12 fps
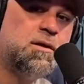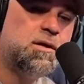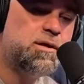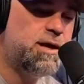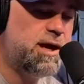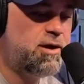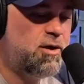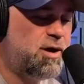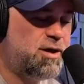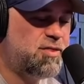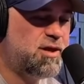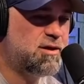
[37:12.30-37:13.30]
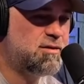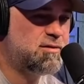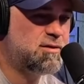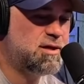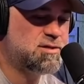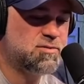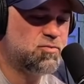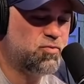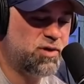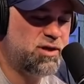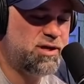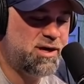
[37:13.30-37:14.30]
No, I think it's a
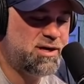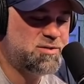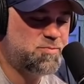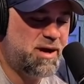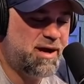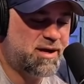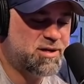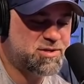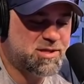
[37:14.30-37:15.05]
really nice package.